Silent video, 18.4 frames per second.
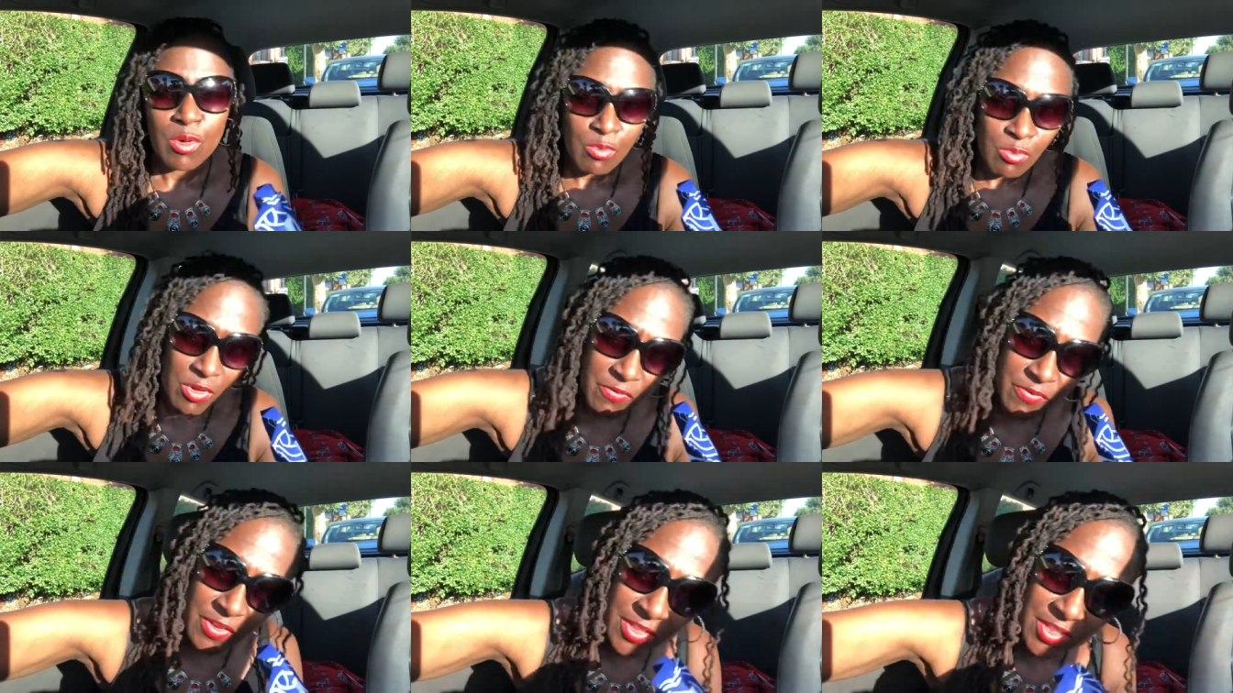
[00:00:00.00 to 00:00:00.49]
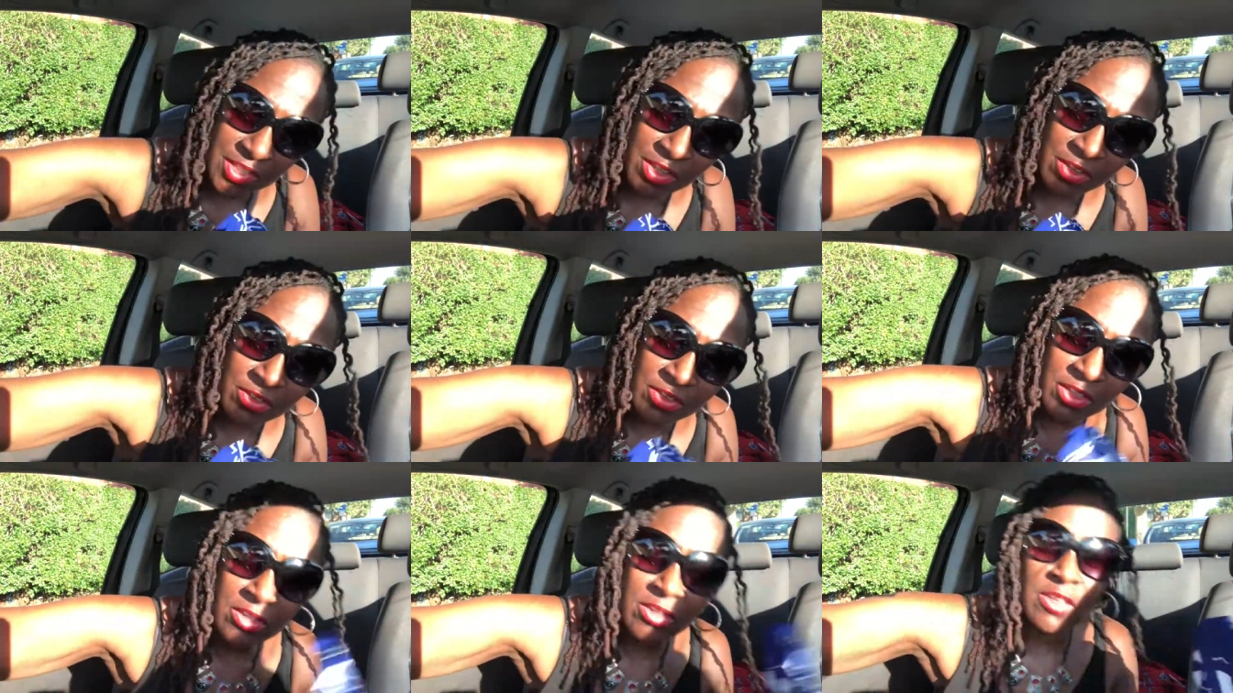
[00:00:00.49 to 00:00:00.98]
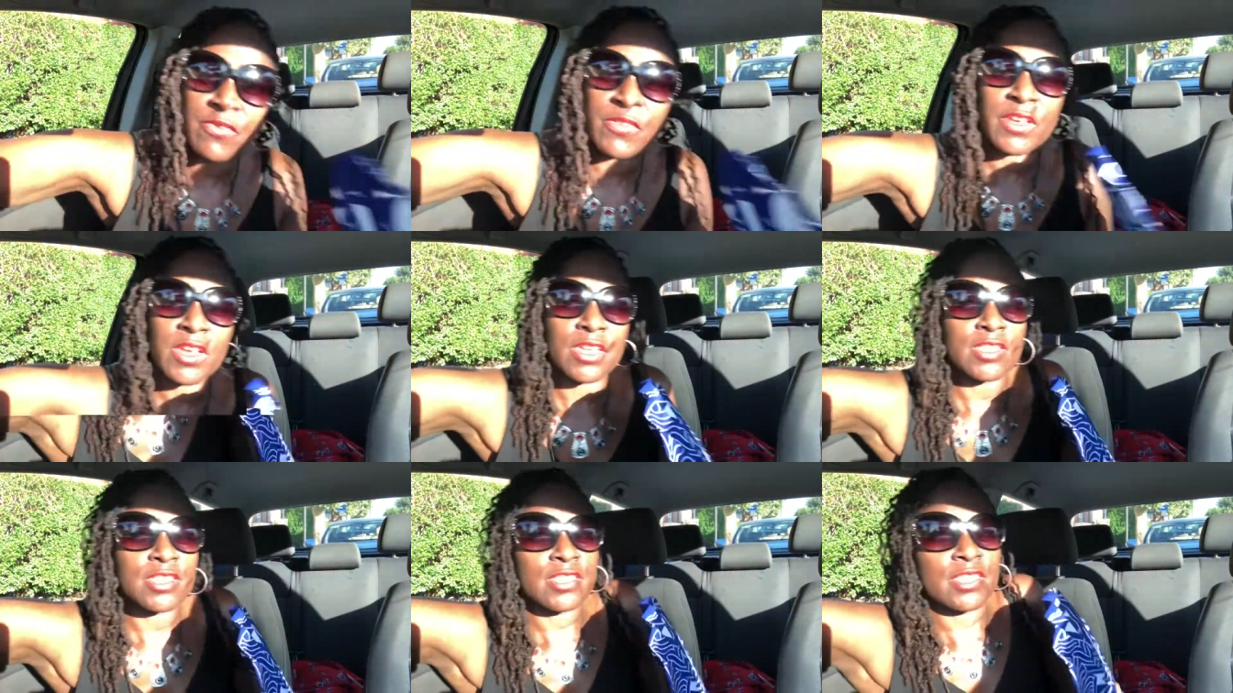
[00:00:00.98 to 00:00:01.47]
with the sun. I don't know if you
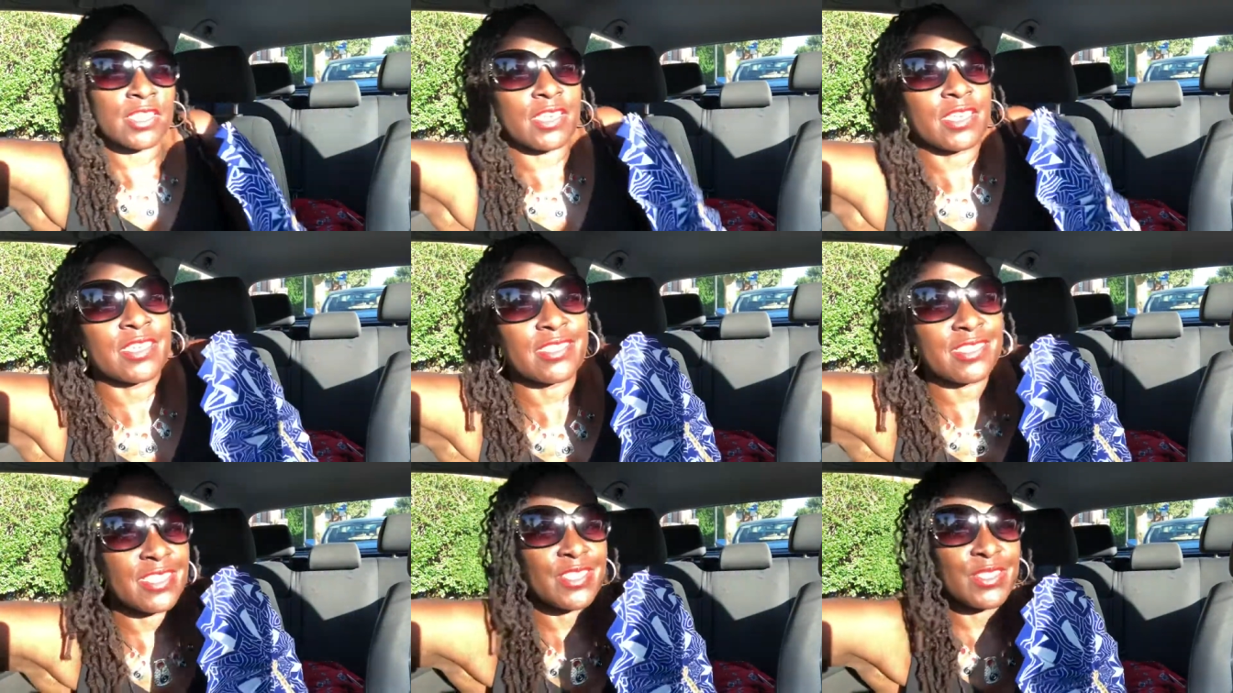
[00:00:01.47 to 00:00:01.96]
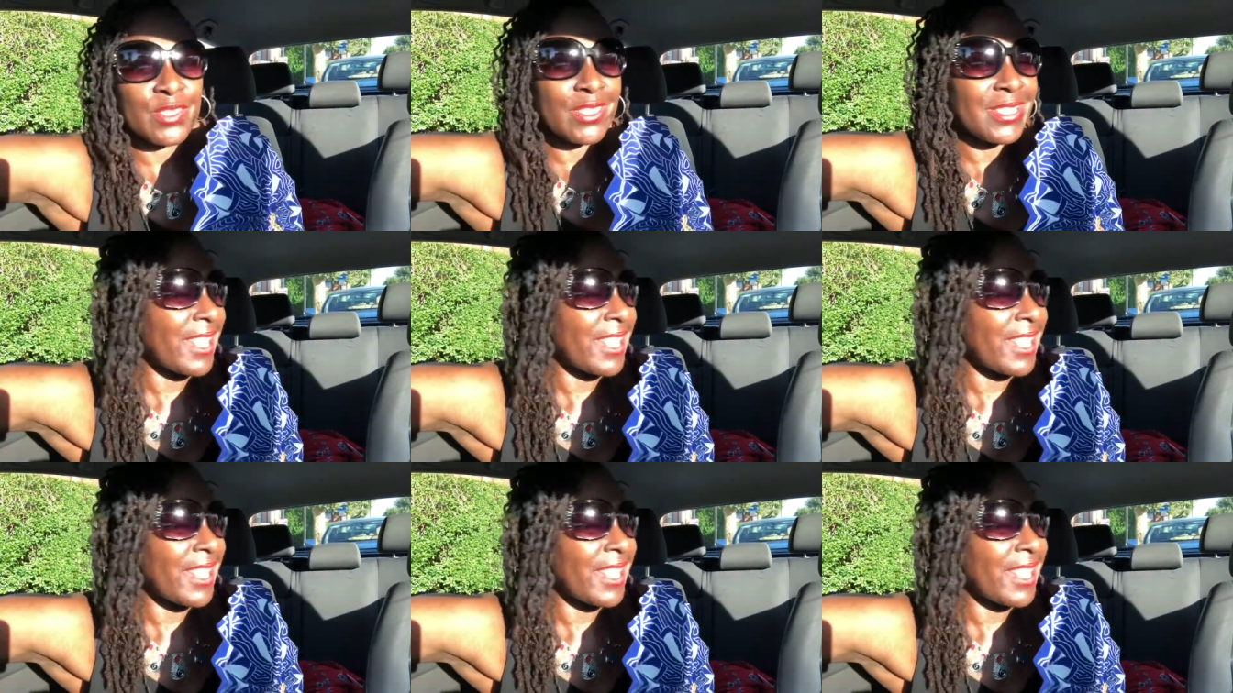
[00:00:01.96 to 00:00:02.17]
can see it in this